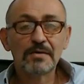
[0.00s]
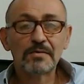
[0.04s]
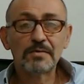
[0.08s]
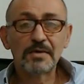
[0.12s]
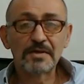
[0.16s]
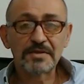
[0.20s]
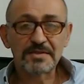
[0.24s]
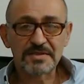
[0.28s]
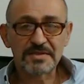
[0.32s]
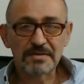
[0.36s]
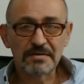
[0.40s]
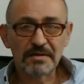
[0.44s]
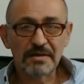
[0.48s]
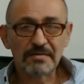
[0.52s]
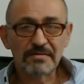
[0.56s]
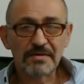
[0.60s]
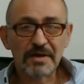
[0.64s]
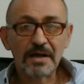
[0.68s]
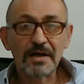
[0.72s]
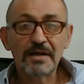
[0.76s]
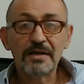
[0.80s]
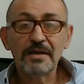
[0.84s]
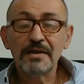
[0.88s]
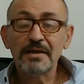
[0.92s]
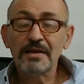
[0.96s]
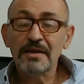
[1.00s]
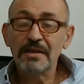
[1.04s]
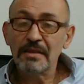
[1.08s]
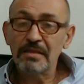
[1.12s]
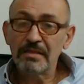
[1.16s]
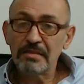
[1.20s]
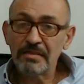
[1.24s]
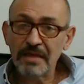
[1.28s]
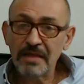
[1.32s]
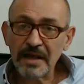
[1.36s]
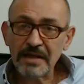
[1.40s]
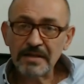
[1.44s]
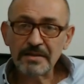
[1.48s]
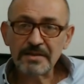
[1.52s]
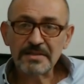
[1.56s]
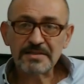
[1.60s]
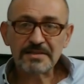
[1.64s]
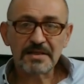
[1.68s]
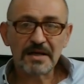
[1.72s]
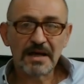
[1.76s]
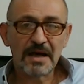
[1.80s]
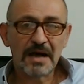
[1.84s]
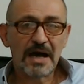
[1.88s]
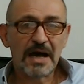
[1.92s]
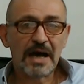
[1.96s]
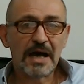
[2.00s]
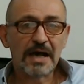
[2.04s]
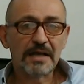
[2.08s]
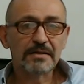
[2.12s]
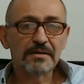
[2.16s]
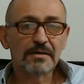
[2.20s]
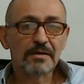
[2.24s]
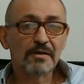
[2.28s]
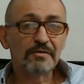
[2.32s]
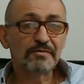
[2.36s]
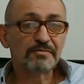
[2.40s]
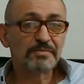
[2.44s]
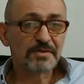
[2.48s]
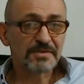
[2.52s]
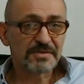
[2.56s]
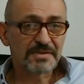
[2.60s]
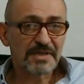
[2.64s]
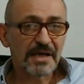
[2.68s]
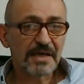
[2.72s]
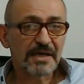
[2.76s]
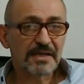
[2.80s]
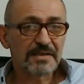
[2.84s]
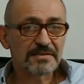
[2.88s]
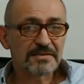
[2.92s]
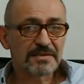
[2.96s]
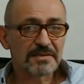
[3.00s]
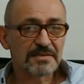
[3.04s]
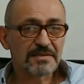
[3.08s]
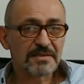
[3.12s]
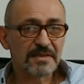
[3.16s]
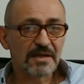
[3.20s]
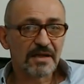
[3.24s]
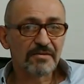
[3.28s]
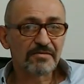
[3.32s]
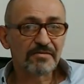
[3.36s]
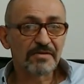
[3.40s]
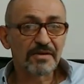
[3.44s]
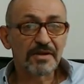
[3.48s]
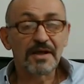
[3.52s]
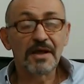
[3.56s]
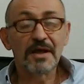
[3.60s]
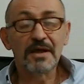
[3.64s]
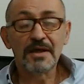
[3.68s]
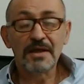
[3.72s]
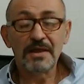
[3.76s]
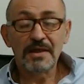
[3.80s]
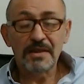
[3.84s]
whatsoever. That is the heart of Buteyko's discovery.